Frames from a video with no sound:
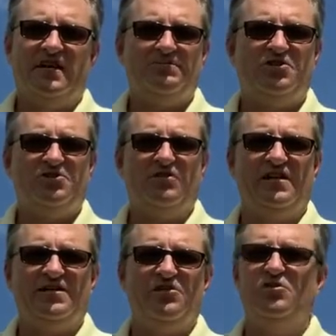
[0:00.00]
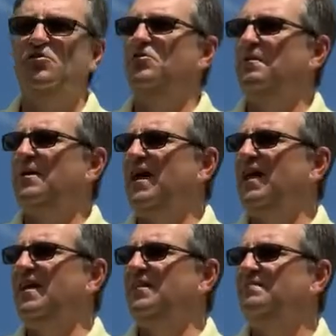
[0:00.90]
I'm sure he knew the
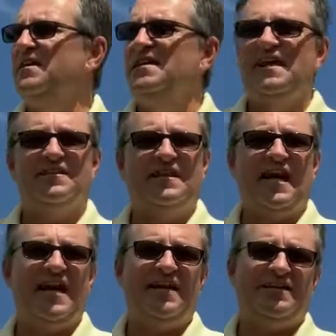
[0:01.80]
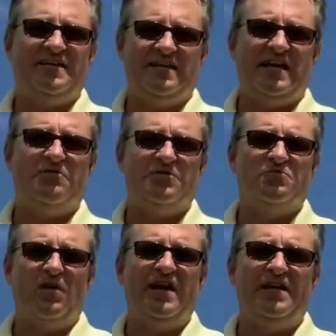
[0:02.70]
pain and the agony that
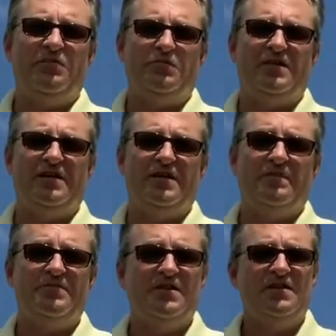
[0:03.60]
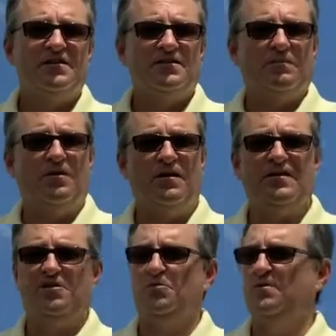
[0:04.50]
was waiting for him, the
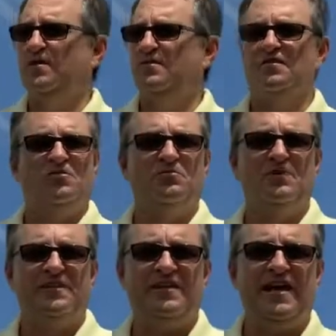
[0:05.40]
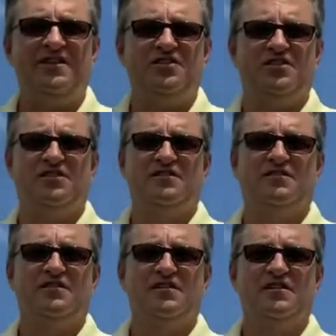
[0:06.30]
punishment, the humiliation,
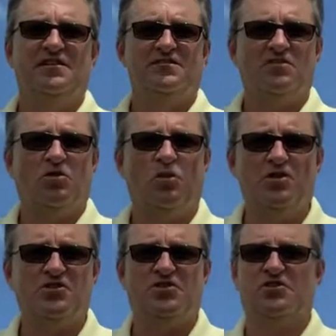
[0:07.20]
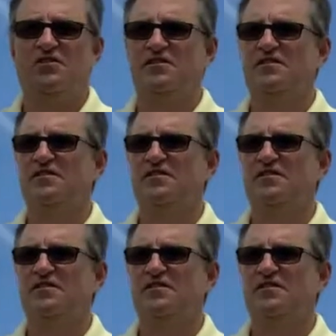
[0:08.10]
the torture,